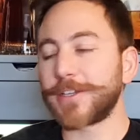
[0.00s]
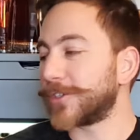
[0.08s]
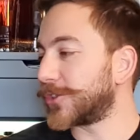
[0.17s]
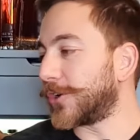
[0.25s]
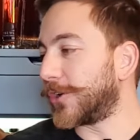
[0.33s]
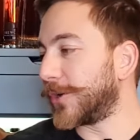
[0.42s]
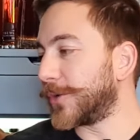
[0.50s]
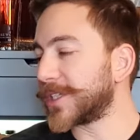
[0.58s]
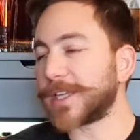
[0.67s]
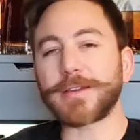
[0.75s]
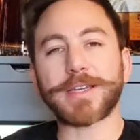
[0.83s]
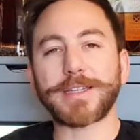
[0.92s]
So it
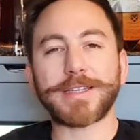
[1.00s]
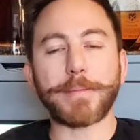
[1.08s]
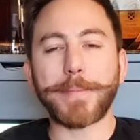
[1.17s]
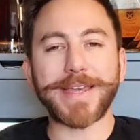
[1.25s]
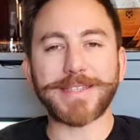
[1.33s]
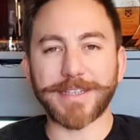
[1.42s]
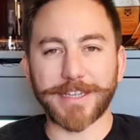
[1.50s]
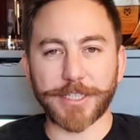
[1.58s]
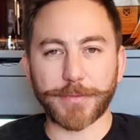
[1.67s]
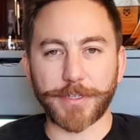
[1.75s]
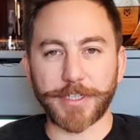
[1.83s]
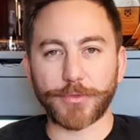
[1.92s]
was an amazing
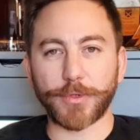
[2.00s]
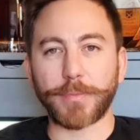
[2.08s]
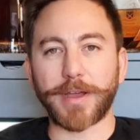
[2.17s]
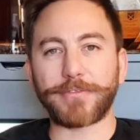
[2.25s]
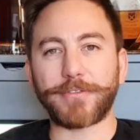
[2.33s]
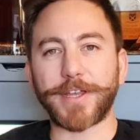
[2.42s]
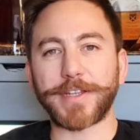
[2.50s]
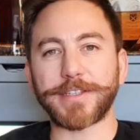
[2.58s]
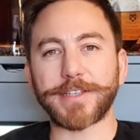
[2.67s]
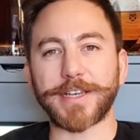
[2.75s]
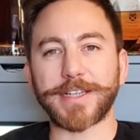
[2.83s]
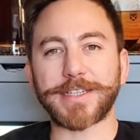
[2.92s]
experience with my
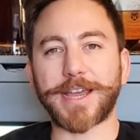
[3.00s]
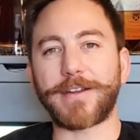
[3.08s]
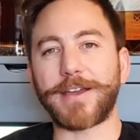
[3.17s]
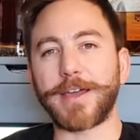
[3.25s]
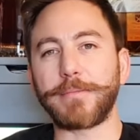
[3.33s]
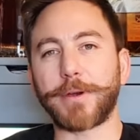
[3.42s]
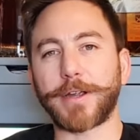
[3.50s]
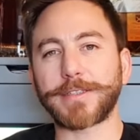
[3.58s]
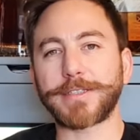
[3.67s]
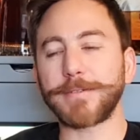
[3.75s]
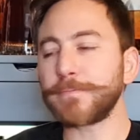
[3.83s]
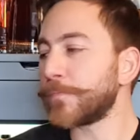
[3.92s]
friends Sarah and
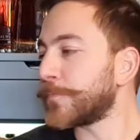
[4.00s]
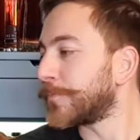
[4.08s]
Martin.